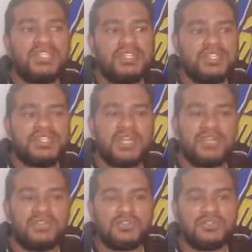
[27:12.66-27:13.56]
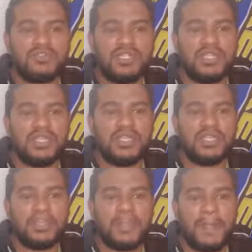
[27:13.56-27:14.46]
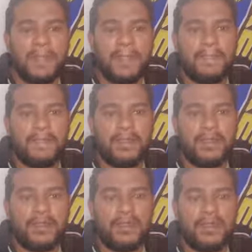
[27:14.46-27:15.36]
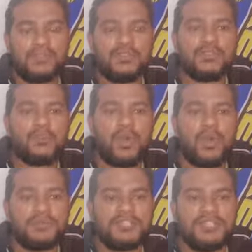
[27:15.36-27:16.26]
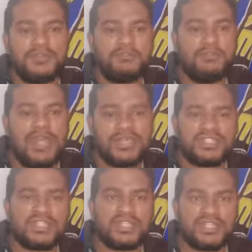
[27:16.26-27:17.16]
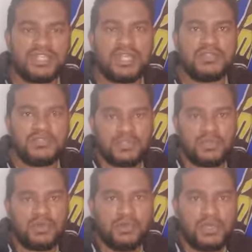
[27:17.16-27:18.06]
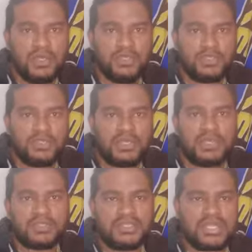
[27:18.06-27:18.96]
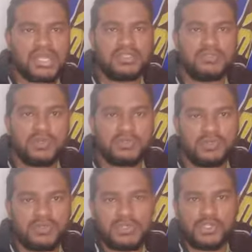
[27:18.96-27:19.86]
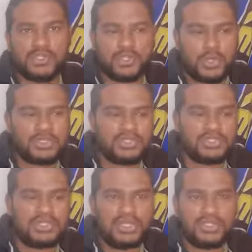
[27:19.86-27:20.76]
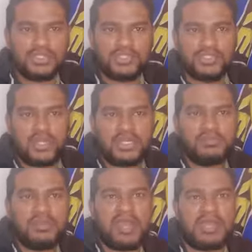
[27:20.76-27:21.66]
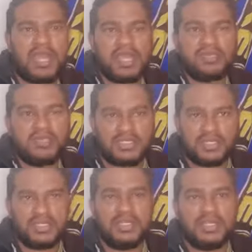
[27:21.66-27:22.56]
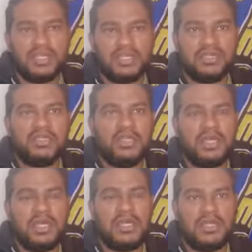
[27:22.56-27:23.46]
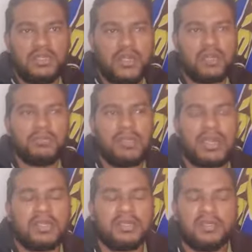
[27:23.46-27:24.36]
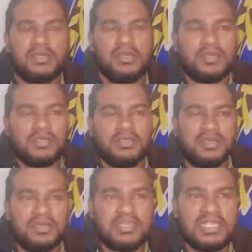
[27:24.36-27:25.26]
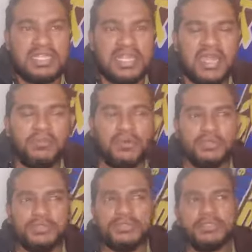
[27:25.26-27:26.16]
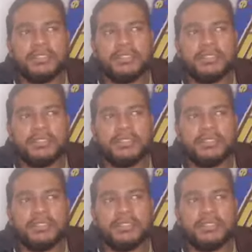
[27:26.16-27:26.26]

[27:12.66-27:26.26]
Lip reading: return to the 2-option battery trays, so you can change between the shorty pack and the regular long pack lipos.